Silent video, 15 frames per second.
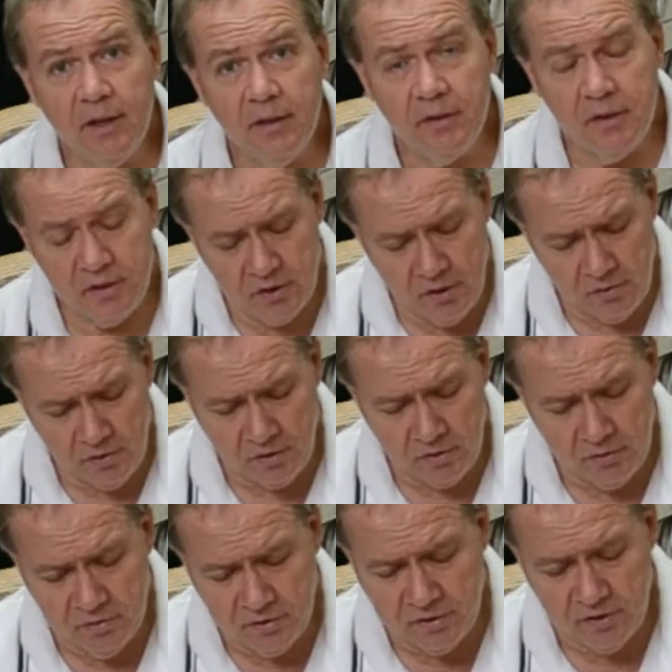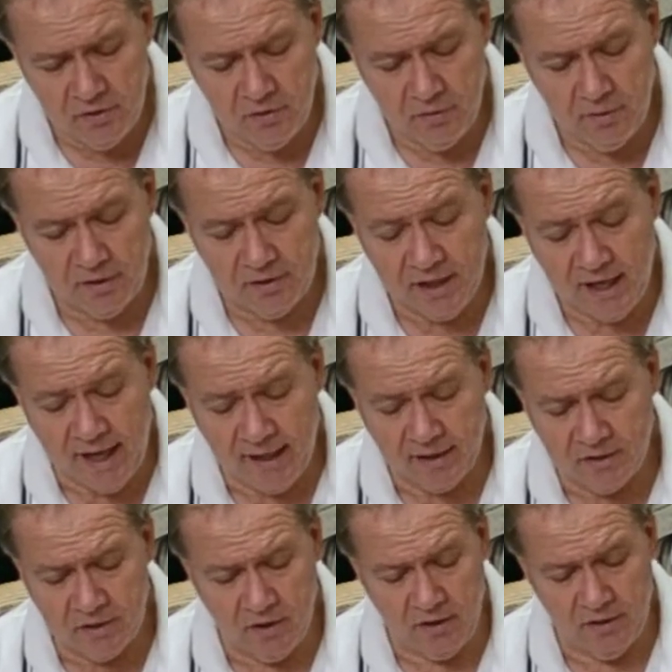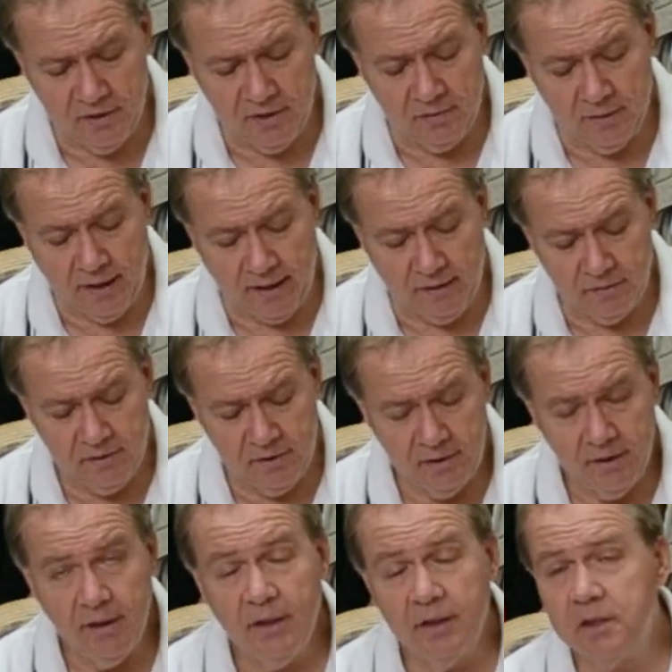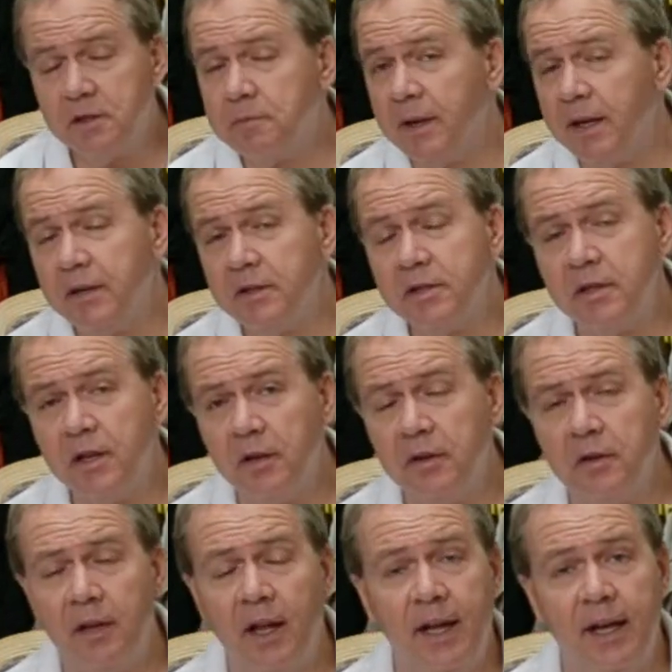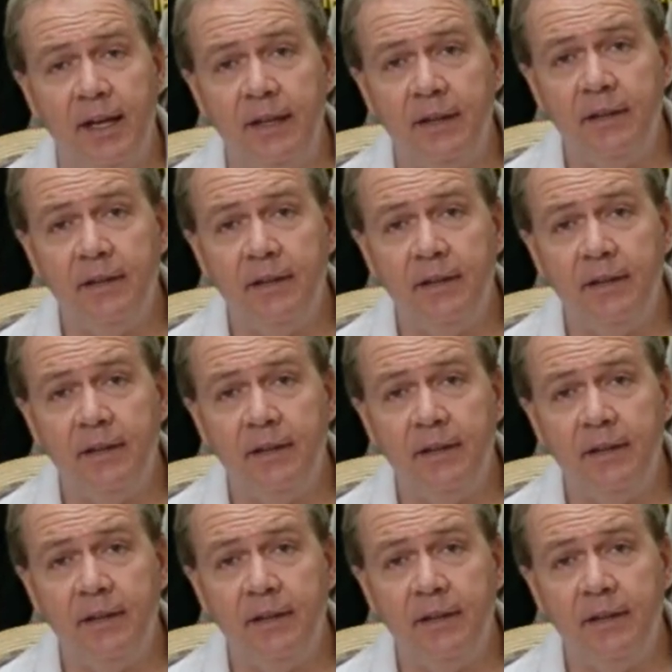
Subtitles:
The joker who still wears hats all year round inspires another line,